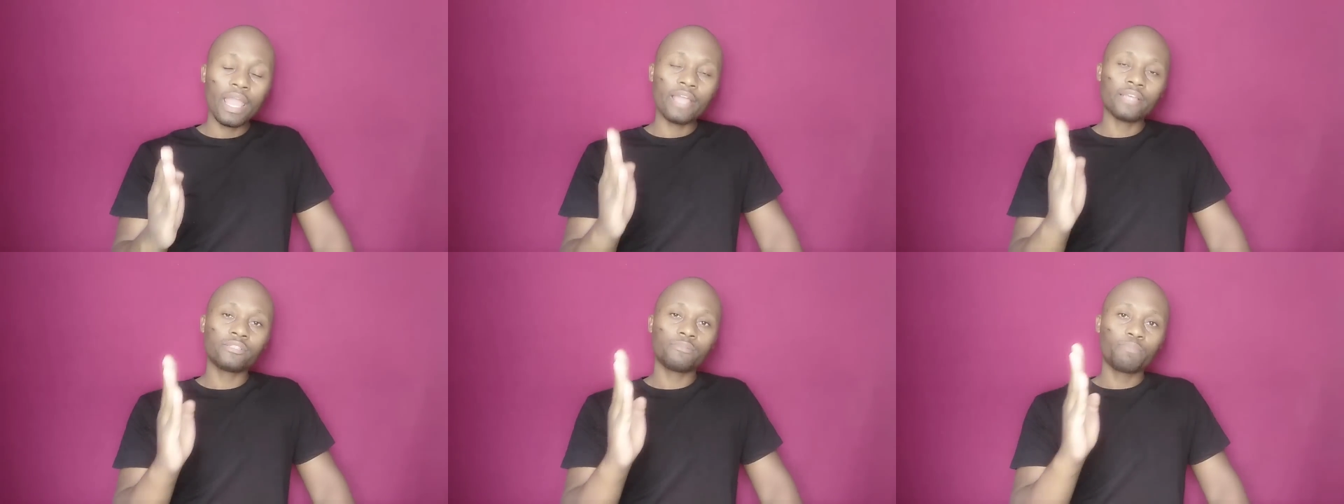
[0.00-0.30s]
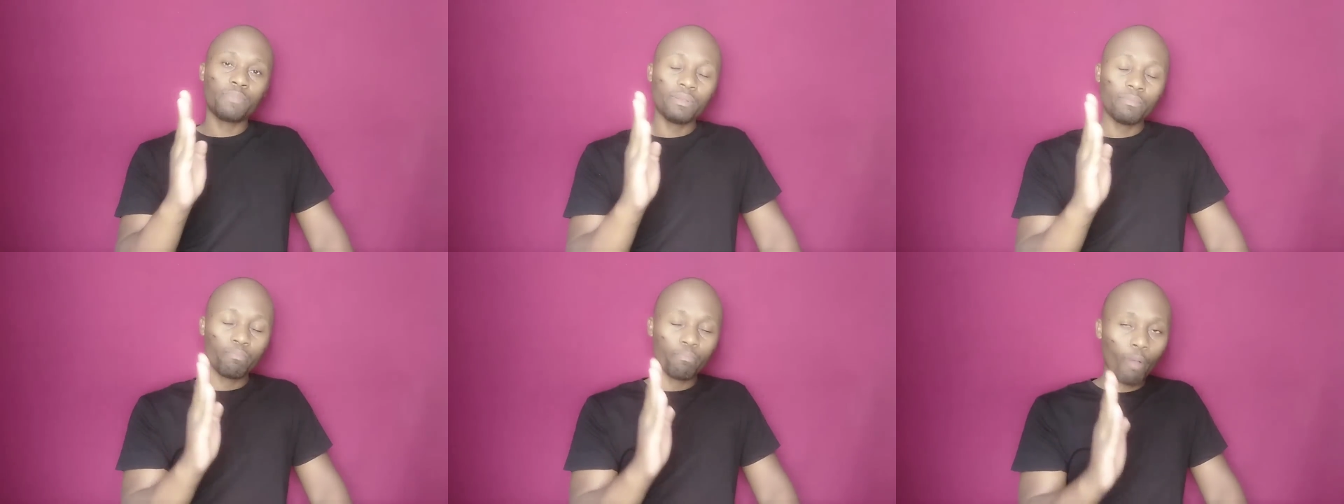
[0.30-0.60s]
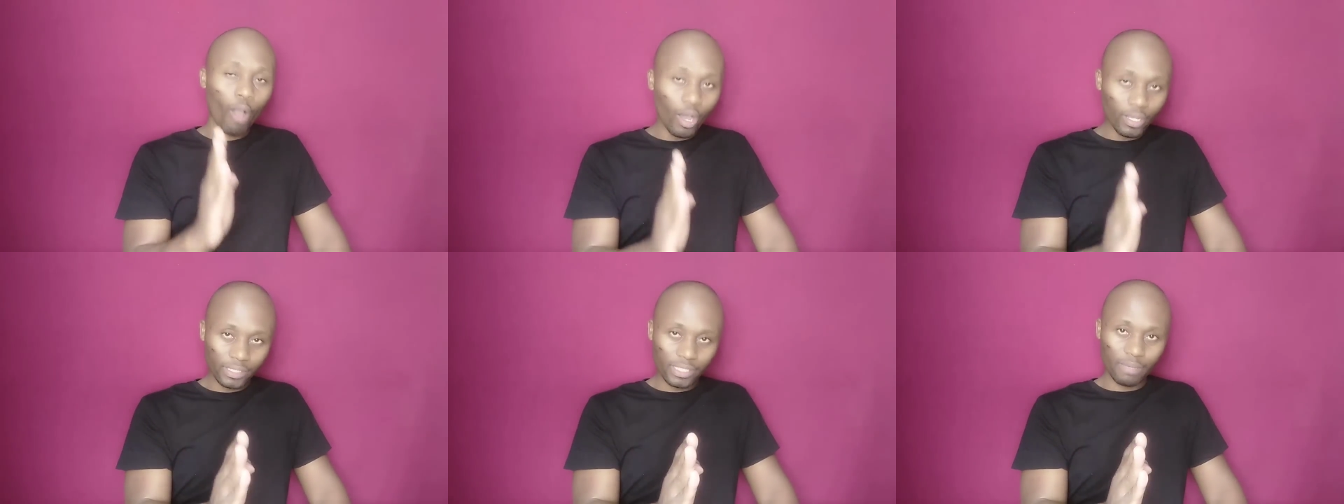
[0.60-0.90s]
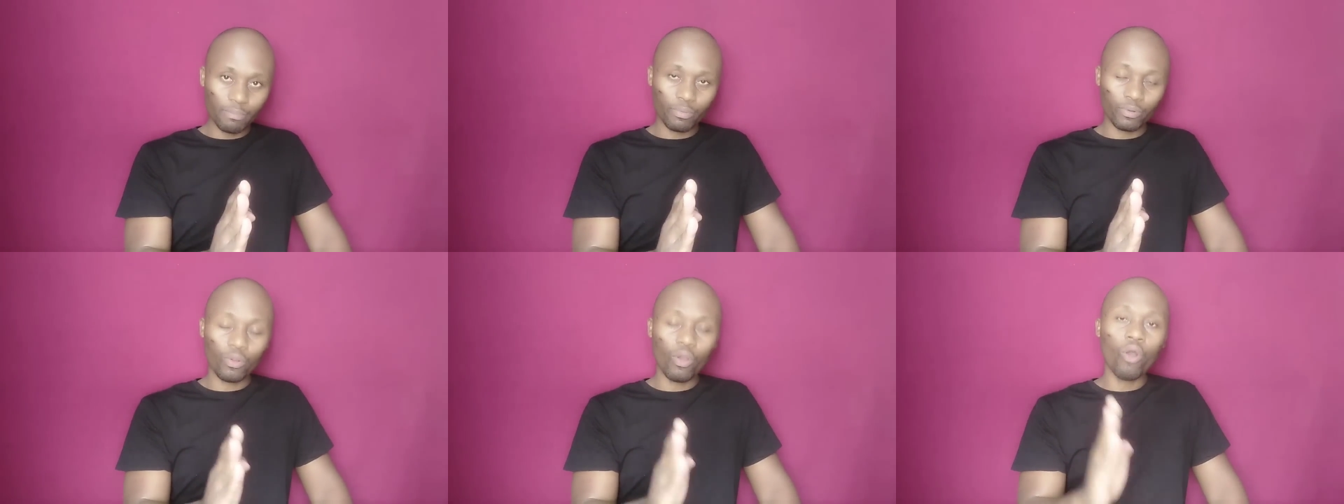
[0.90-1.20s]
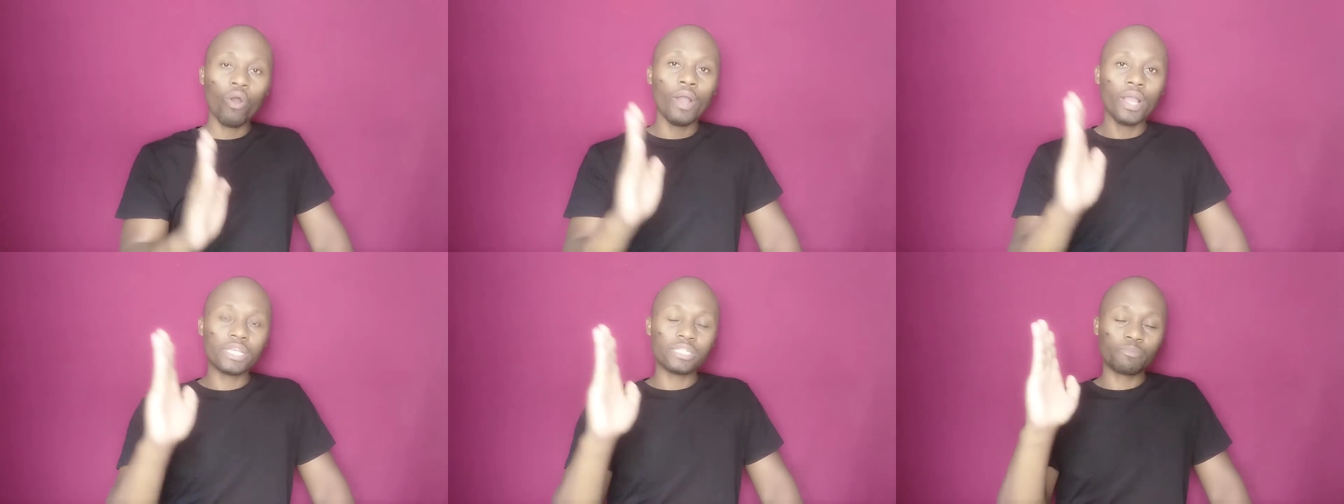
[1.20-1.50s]
has been possible
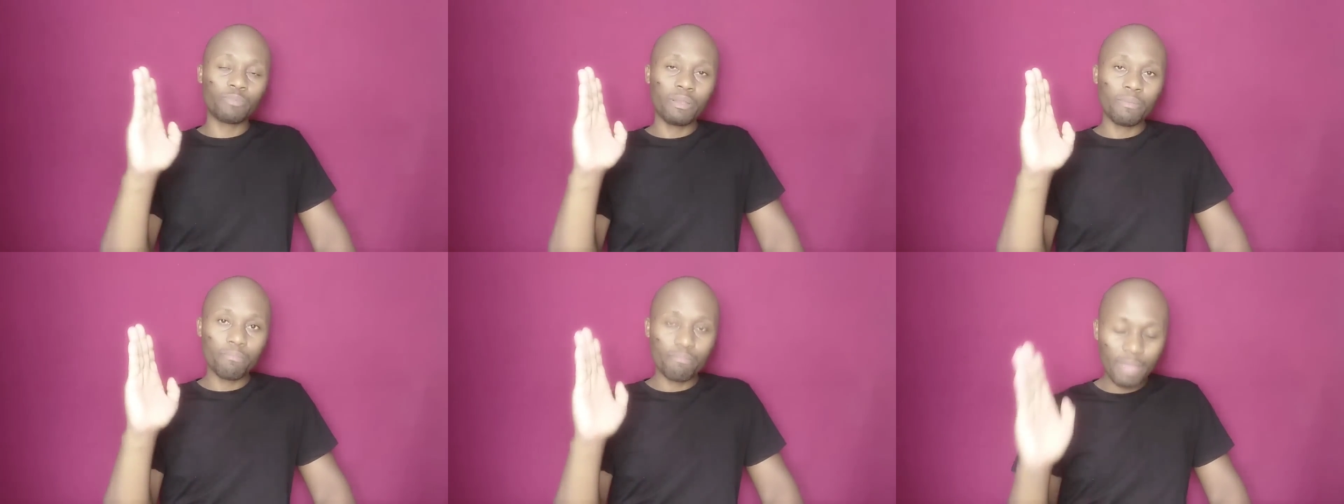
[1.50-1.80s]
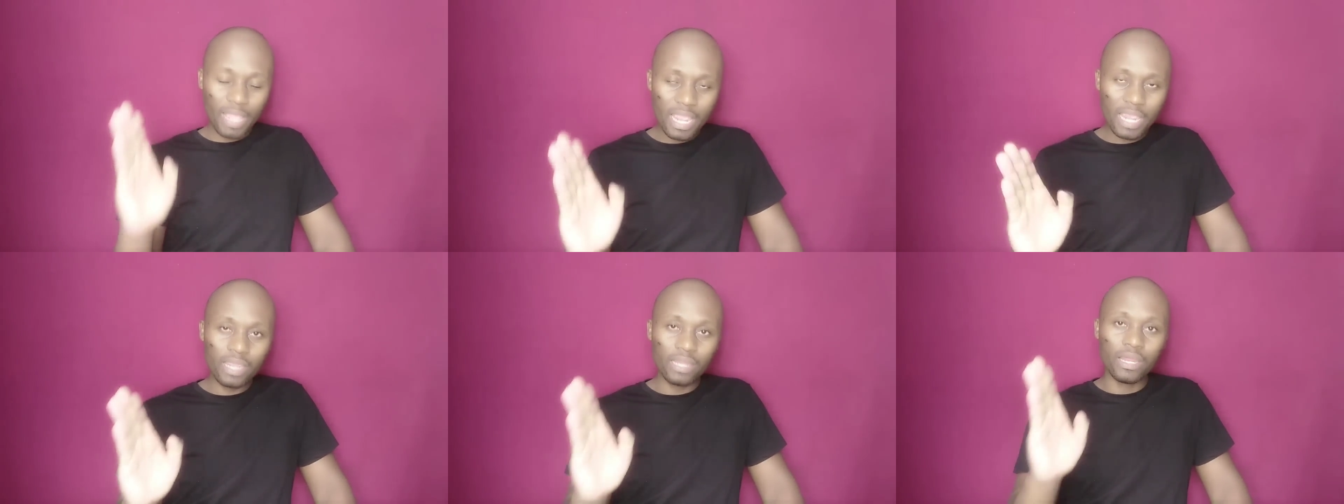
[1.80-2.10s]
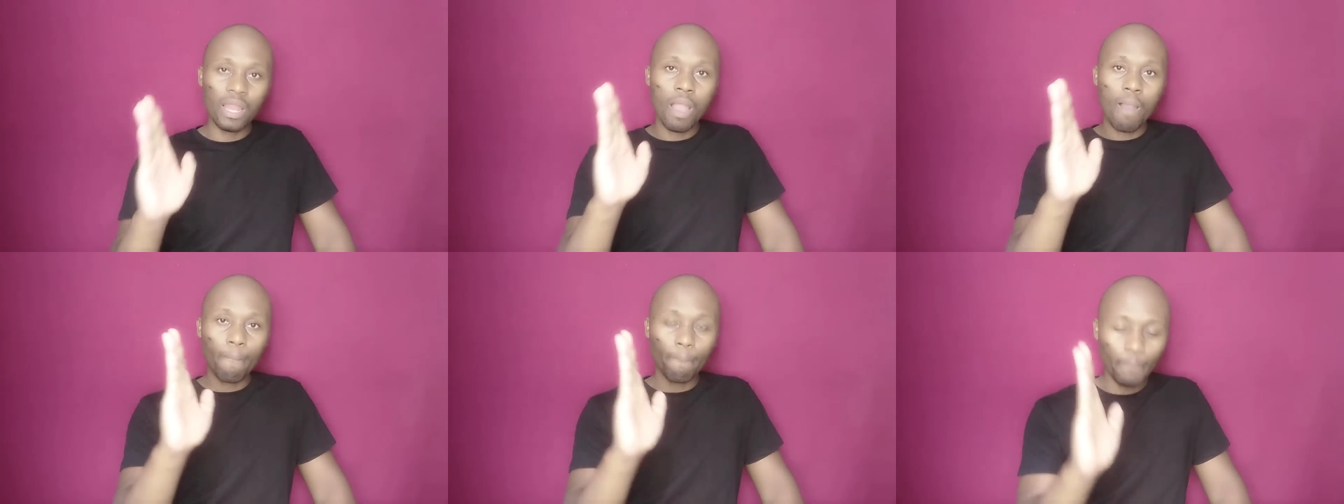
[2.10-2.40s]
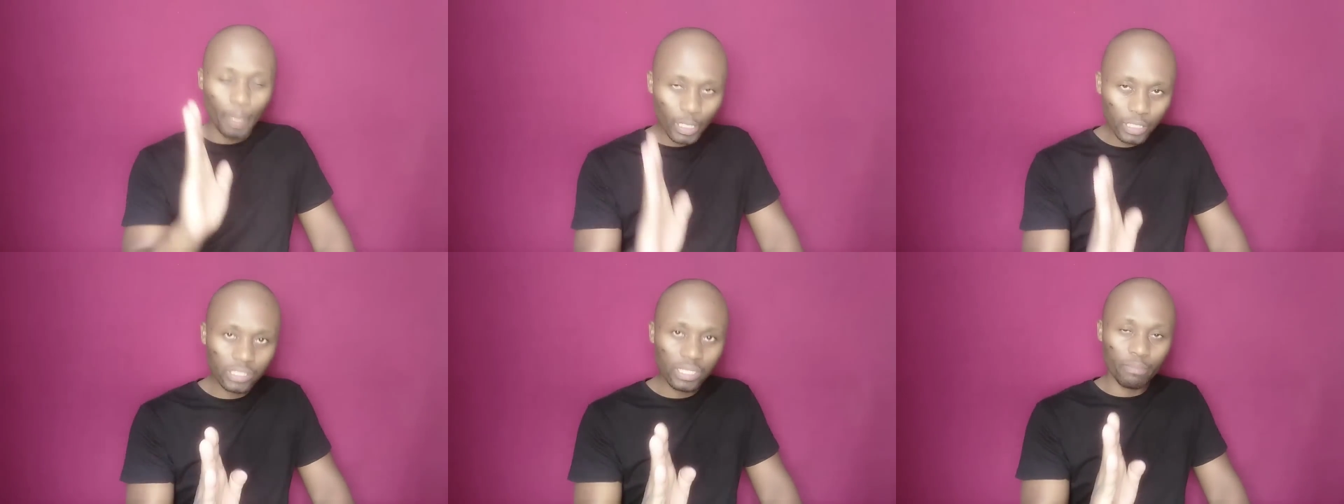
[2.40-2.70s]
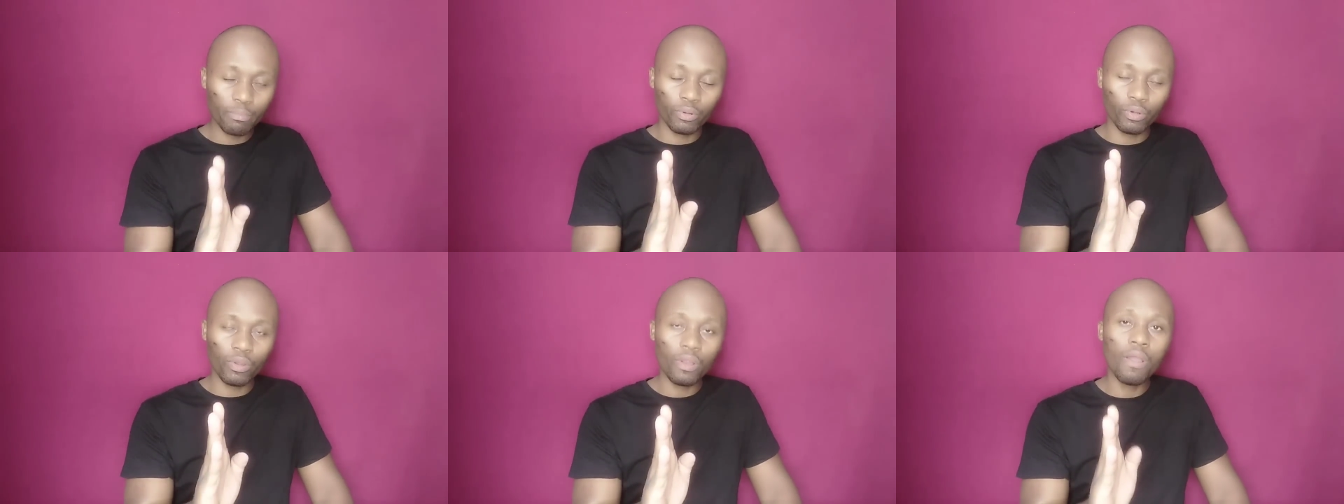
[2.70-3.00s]
or has been made
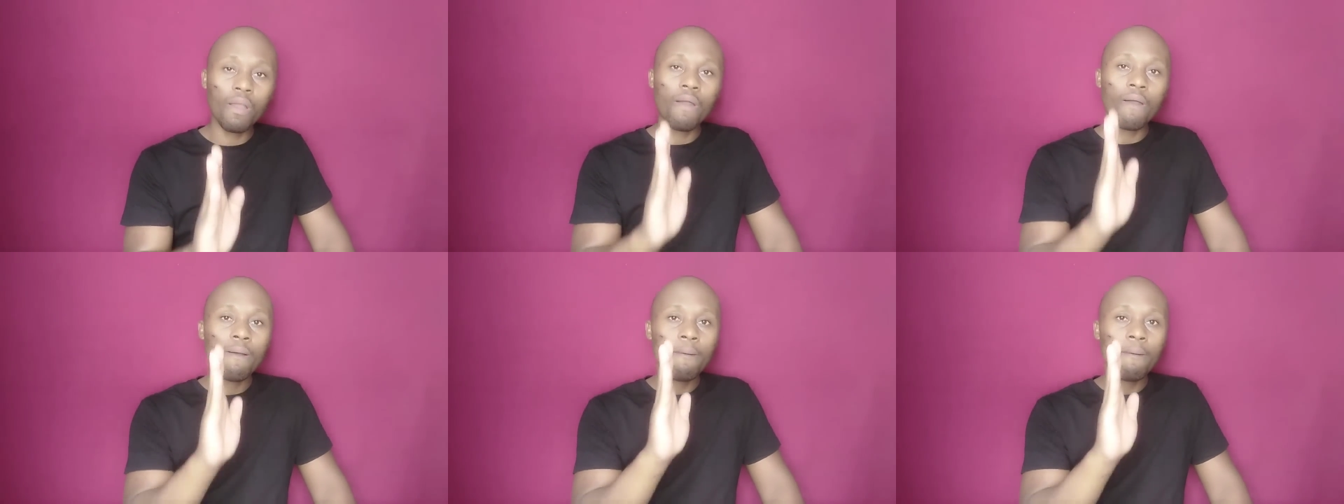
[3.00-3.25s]
possible